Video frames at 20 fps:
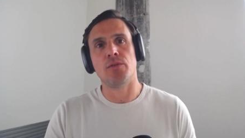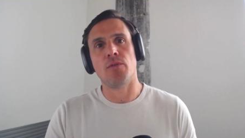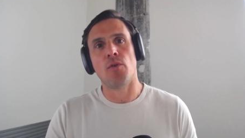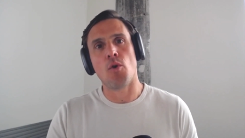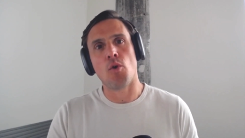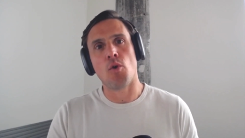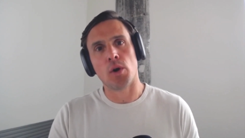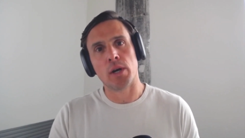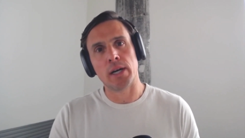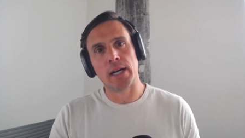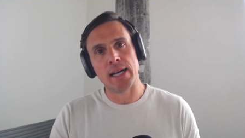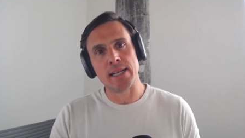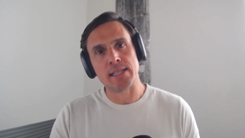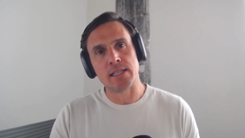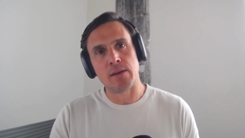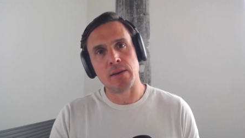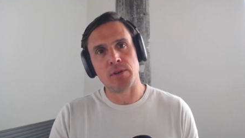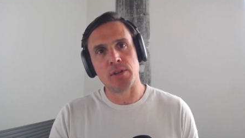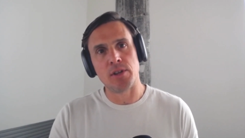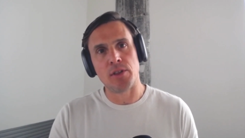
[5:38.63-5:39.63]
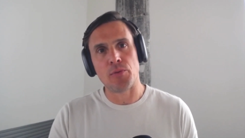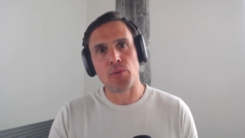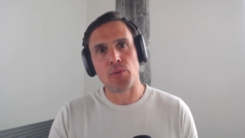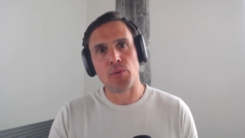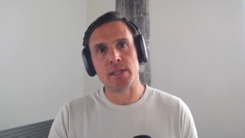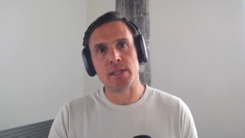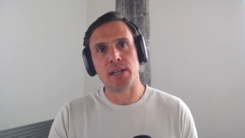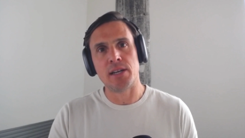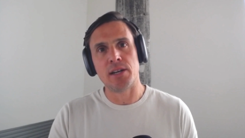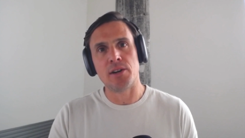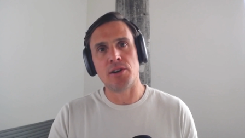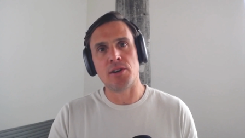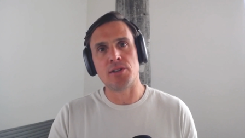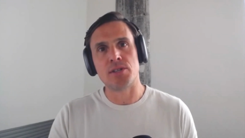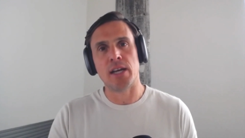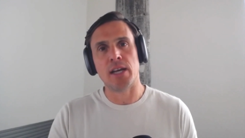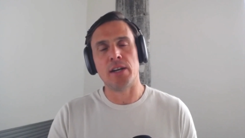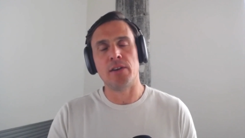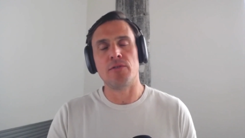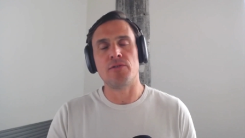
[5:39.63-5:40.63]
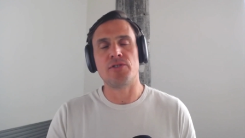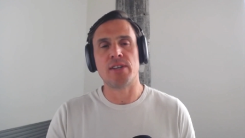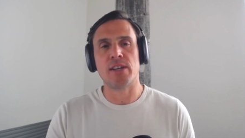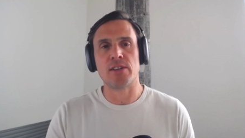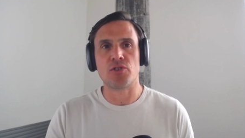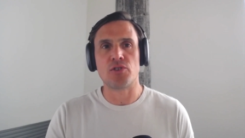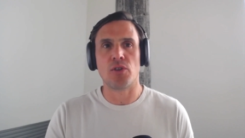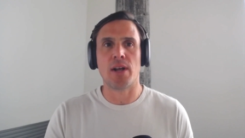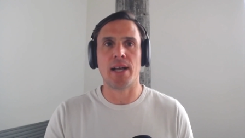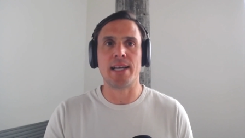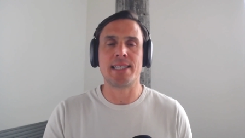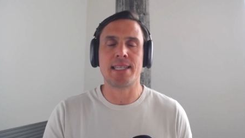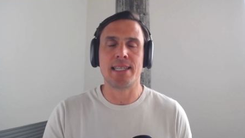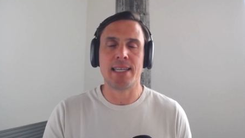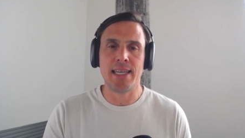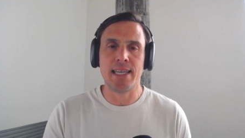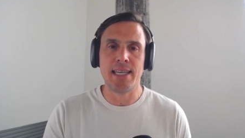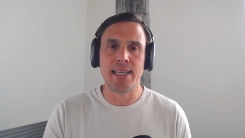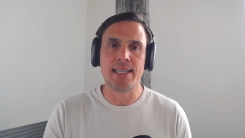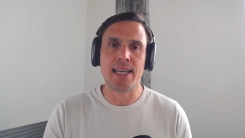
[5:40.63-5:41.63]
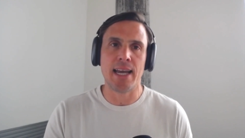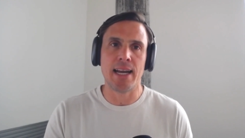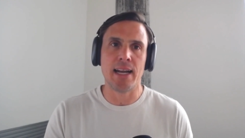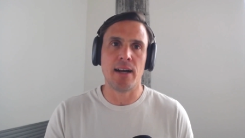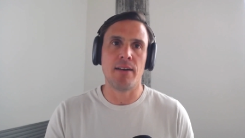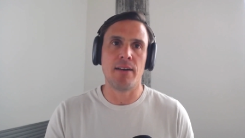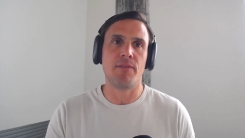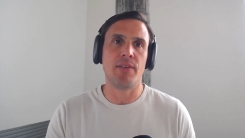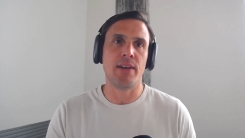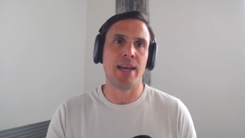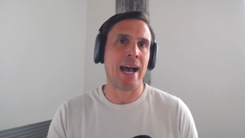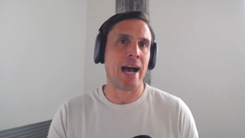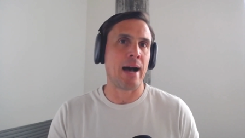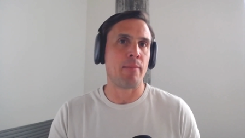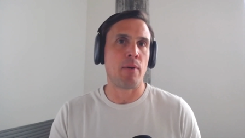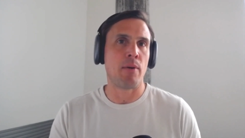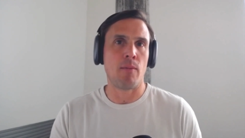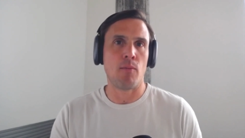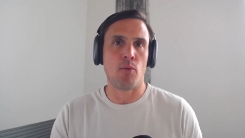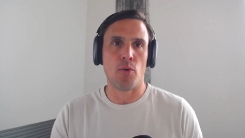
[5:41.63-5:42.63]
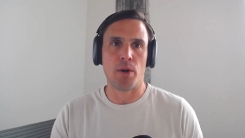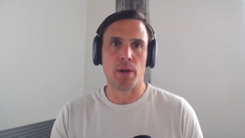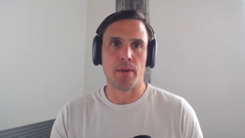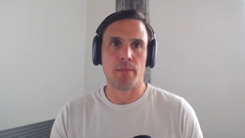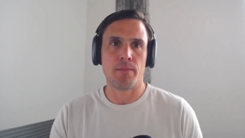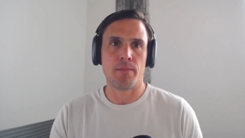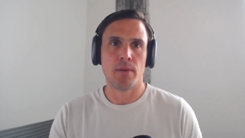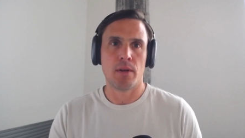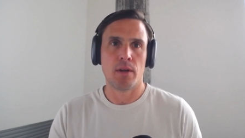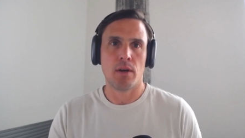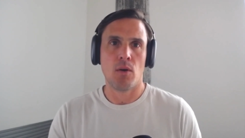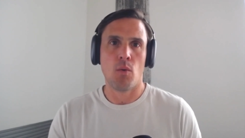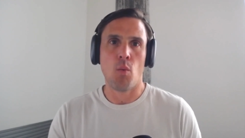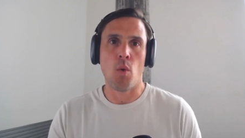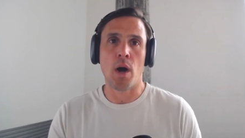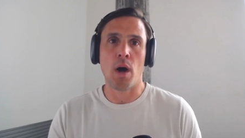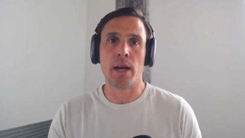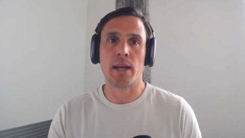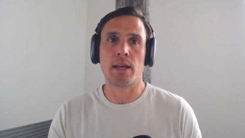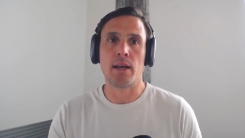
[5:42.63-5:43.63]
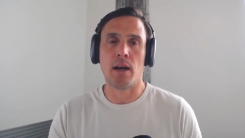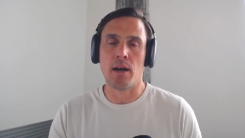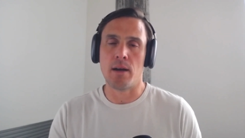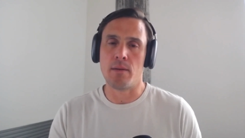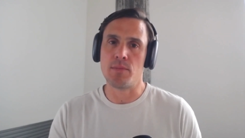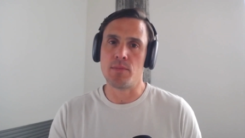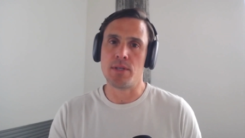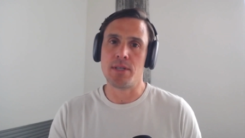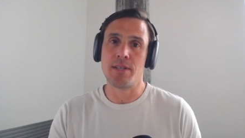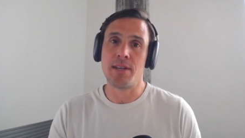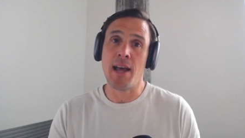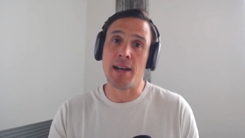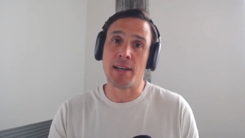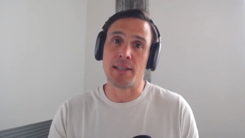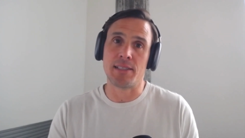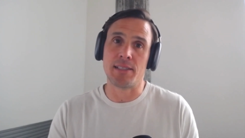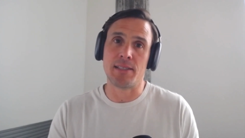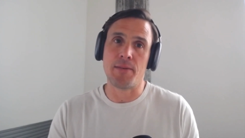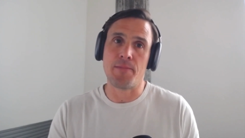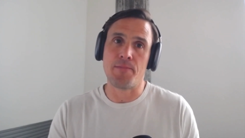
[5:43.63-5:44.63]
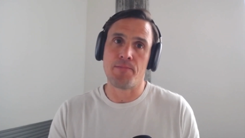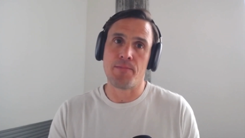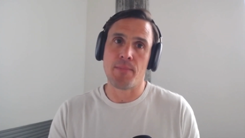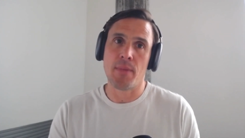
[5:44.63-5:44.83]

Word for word: you've organized them into three tiers, and you've centralized key data via app onboarding. What comes next?